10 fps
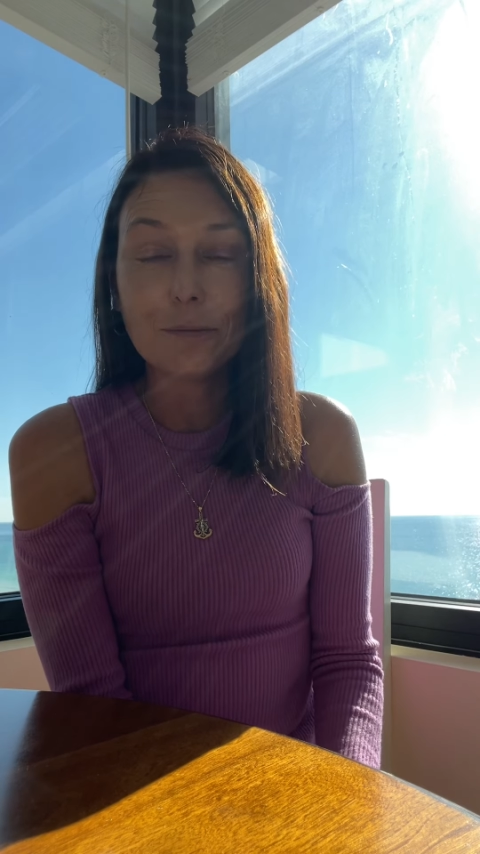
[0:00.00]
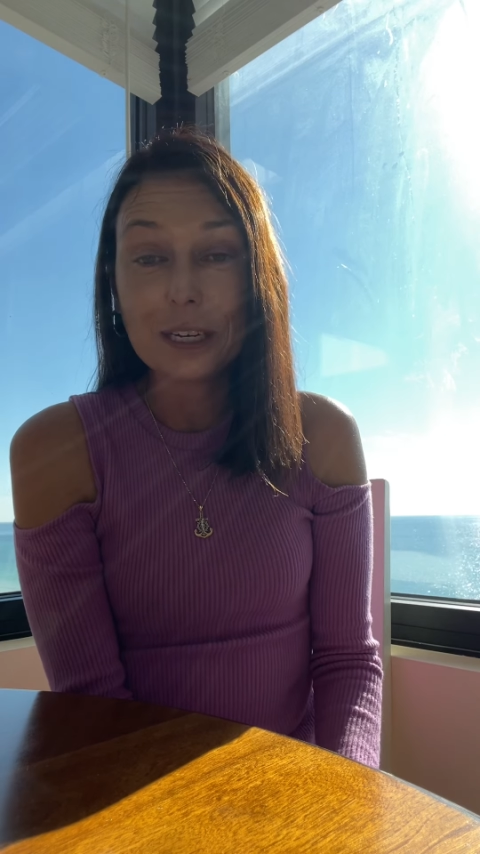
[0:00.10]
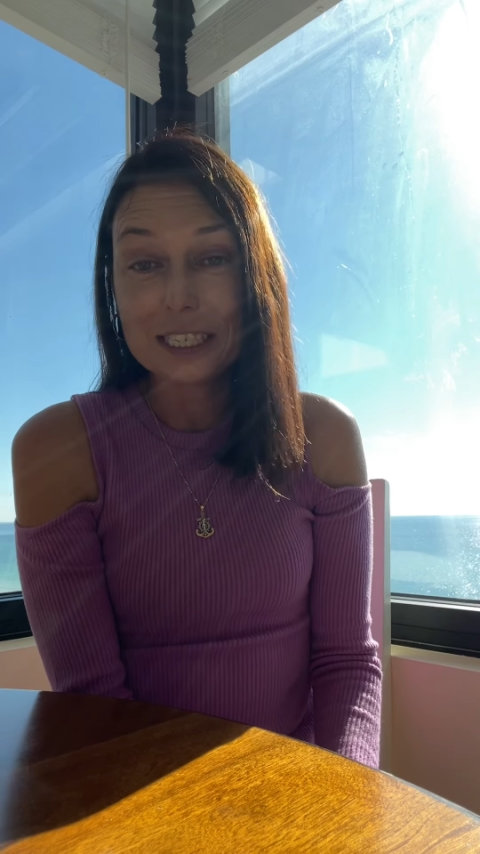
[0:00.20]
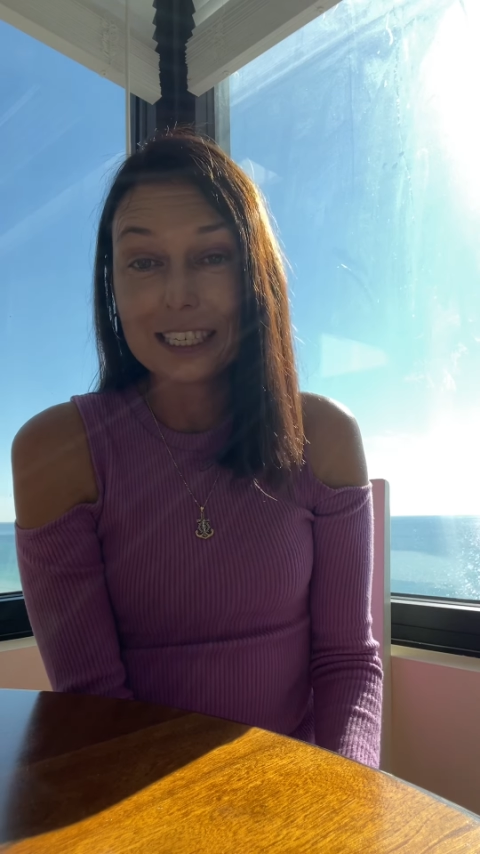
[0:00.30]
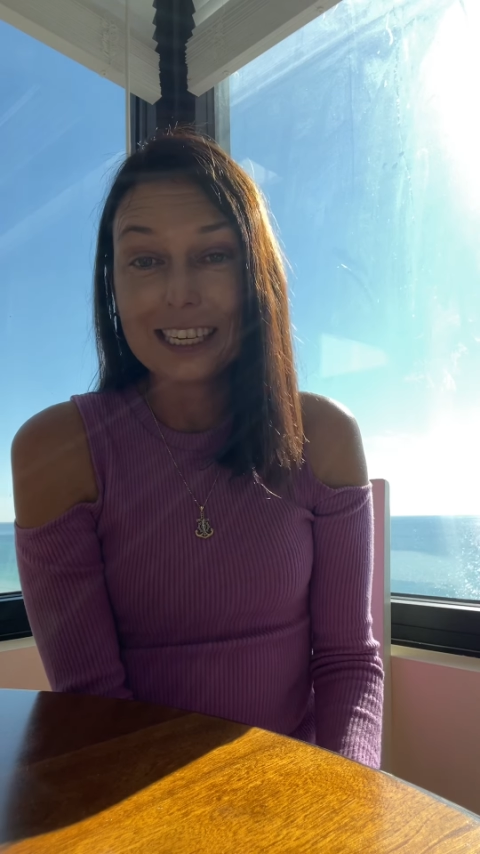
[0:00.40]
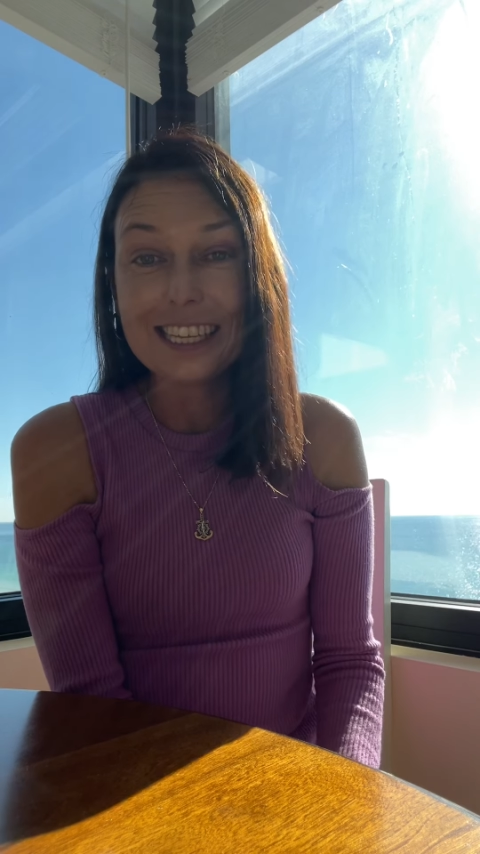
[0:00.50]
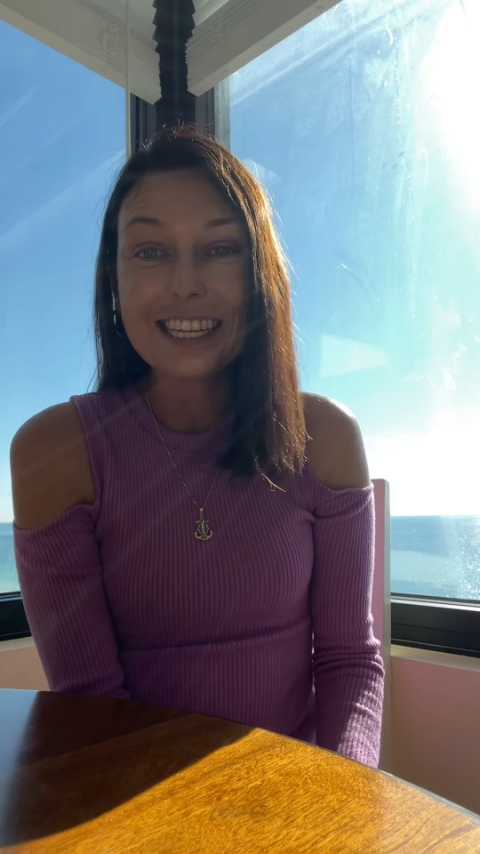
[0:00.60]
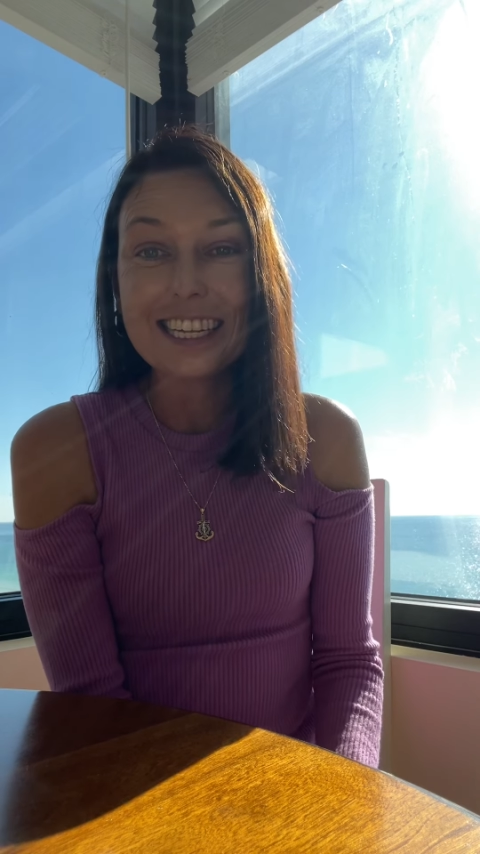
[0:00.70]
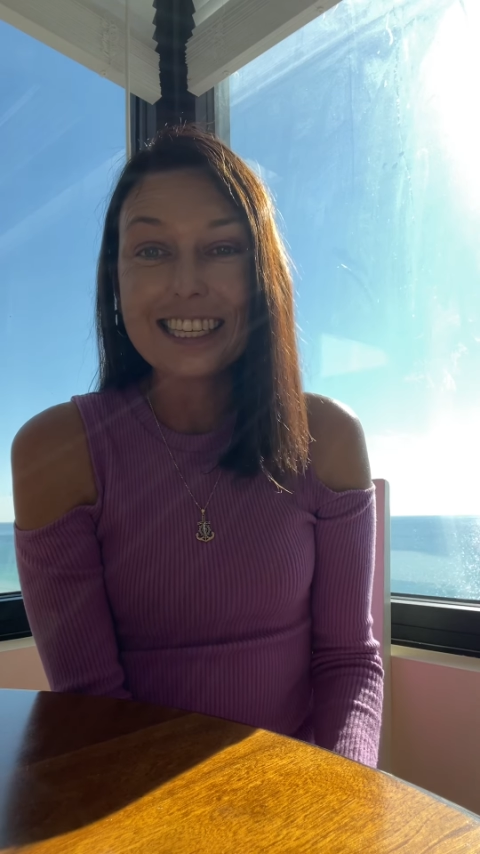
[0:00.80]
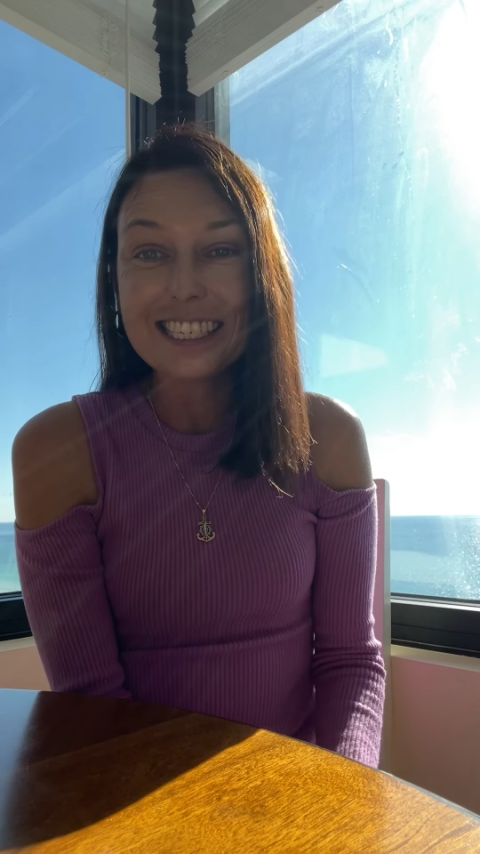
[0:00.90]
recently
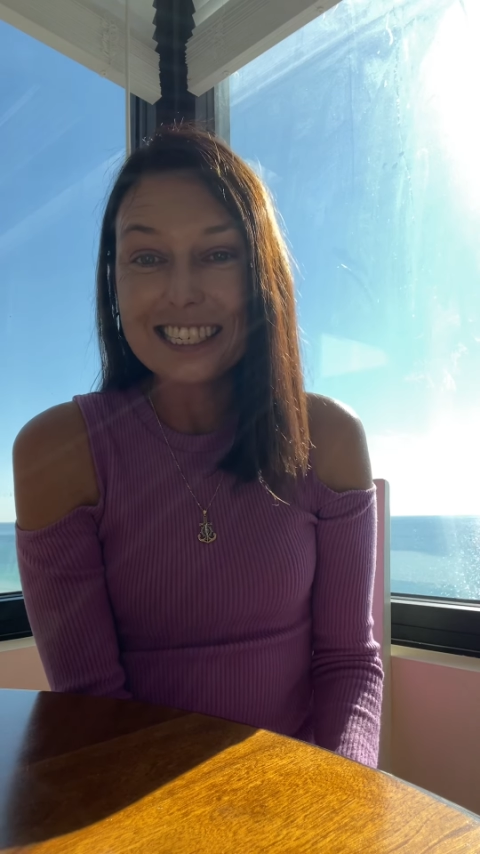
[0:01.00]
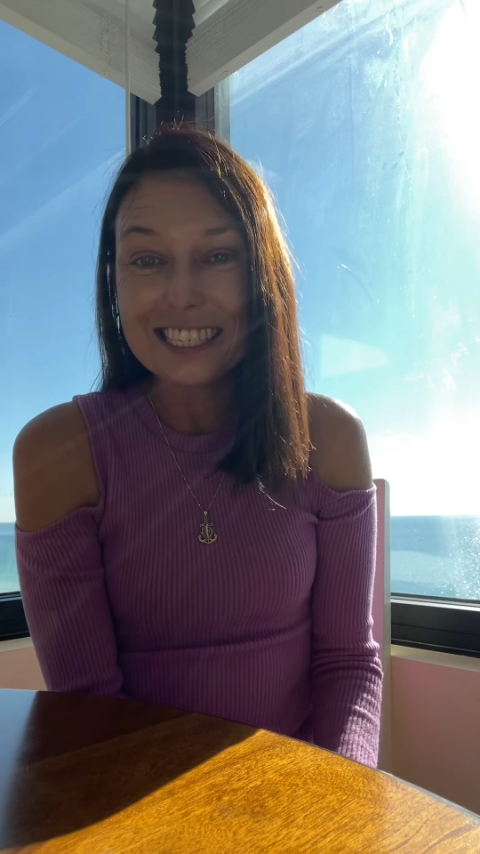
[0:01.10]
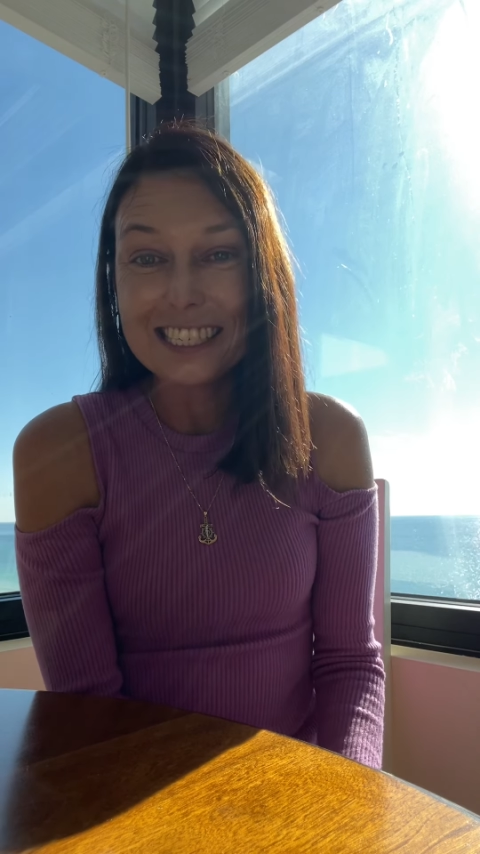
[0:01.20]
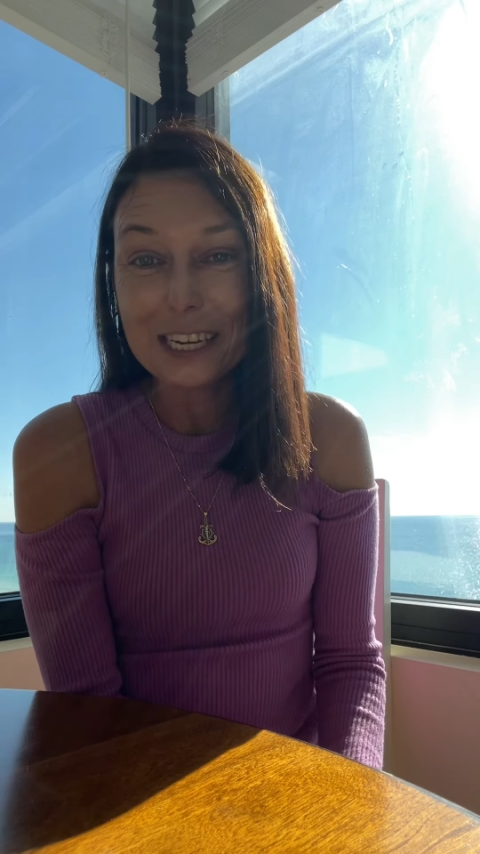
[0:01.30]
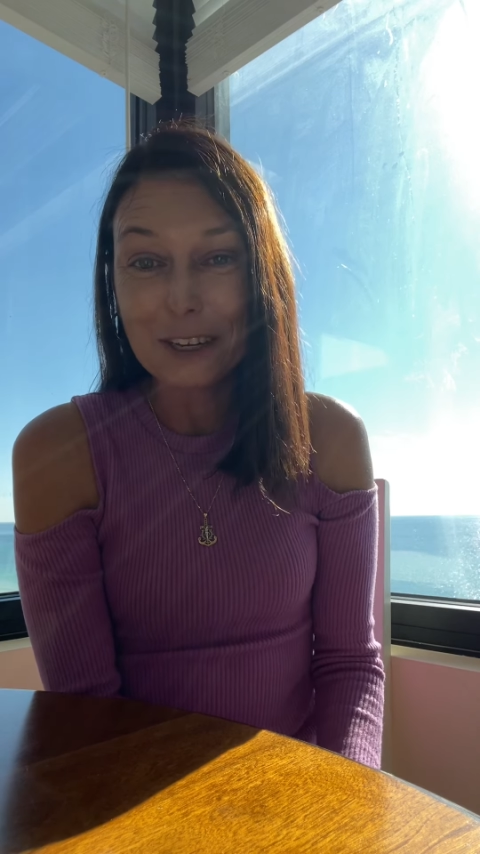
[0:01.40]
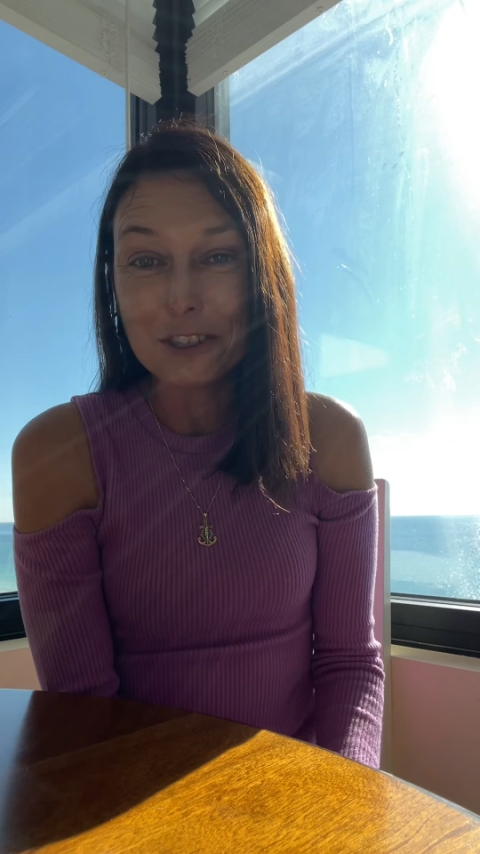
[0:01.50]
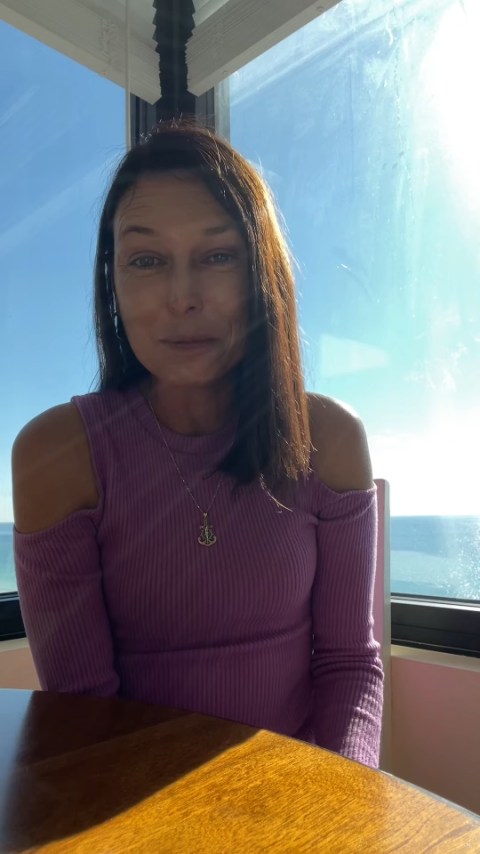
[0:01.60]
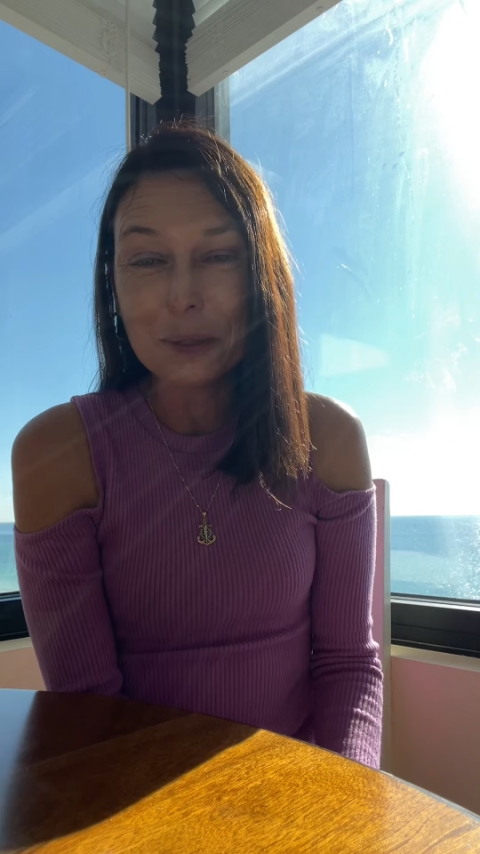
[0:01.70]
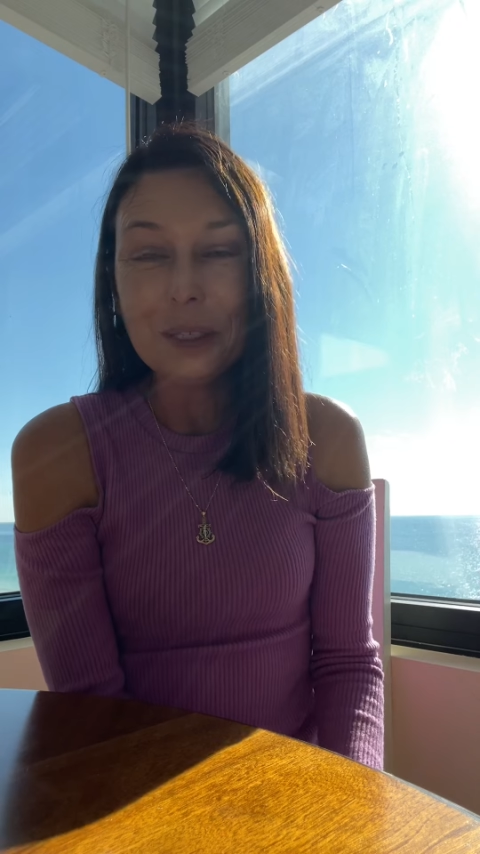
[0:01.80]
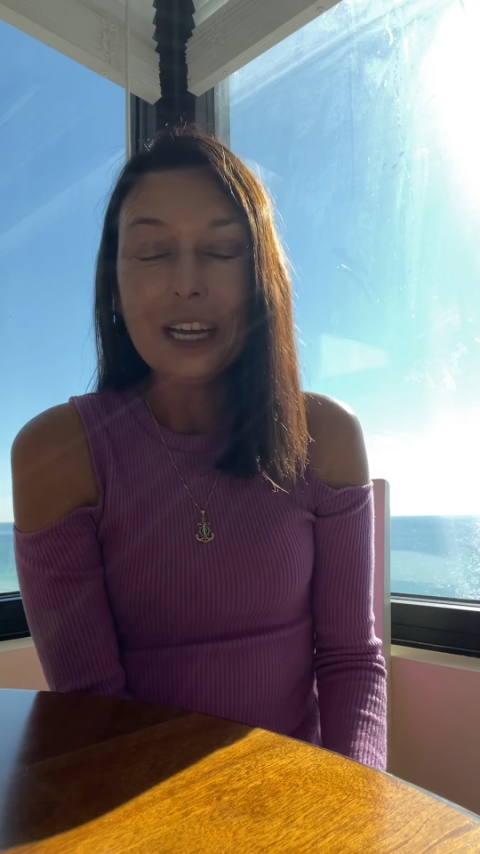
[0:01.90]
that this is
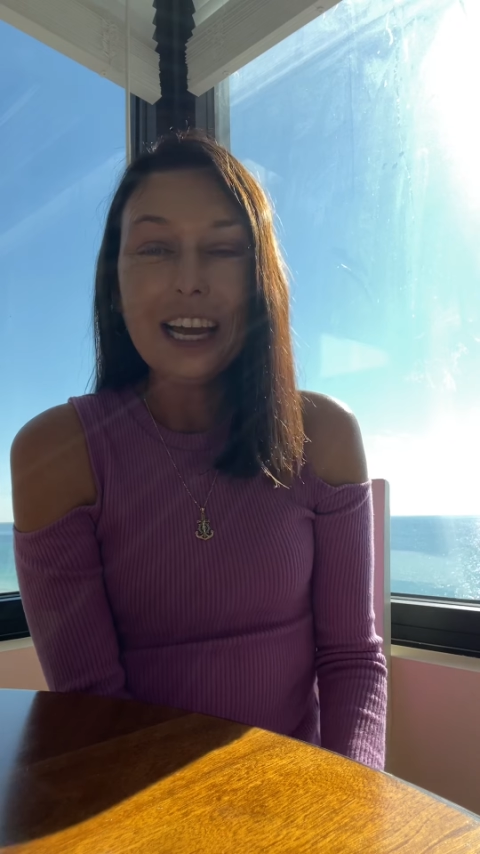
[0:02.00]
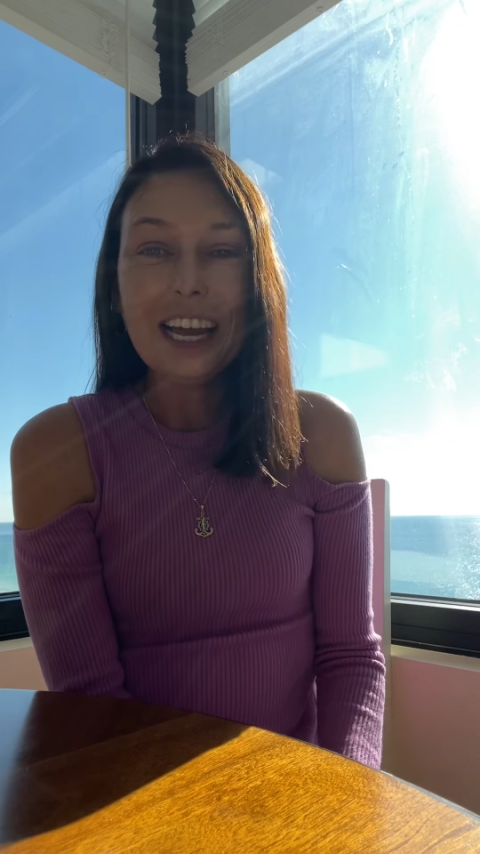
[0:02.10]
negotiable.